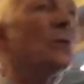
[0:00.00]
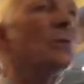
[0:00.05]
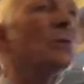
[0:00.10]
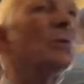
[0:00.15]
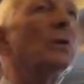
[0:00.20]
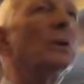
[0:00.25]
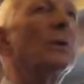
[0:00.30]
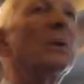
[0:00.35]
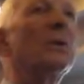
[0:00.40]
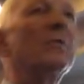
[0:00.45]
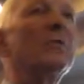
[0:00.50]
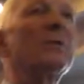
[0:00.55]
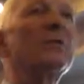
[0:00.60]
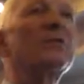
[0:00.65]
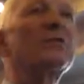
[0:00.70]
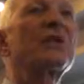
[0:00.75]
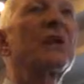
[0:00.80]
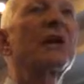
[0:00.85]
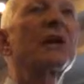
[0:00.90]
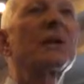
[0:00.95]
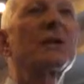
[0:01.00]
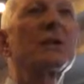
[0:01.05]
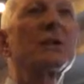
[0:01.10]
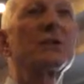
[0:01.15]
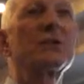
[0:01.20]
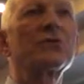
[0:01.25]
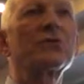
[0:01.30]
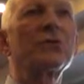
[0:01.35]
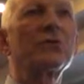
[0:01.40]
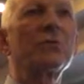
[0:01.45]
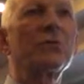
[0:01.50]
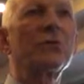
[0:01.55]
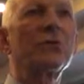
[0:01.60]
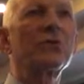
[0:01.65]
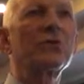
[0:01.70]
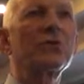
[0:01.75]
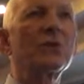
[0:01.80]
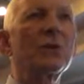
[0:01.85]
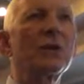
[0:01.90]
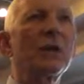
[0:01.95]
we'll give them a second
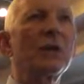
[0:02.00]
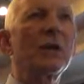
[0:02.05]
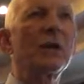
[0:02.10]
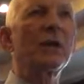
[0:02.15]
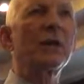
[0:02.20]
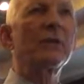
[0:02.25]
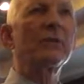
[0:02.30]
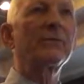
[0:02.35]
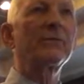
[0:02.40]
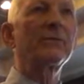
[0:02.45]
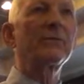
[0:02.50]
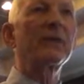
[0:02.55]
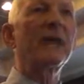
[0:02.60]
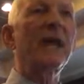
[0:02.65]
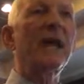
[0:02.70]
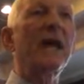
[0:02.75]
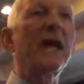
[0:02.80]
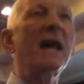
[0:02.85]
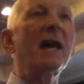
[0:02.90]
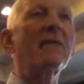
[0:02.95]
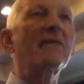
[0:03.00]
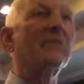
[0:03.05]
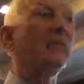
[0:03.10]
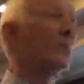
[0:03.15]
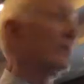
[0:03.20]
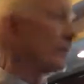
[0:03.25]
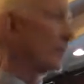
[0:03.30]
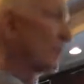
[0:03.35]
distribution of half of